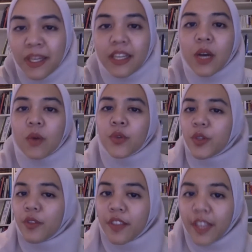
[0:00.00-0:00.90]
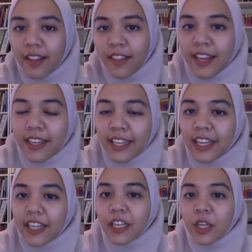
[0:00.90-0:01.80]
Now, do you think that
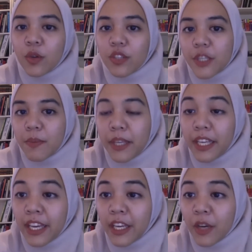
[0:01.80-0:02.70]
getting a good GPA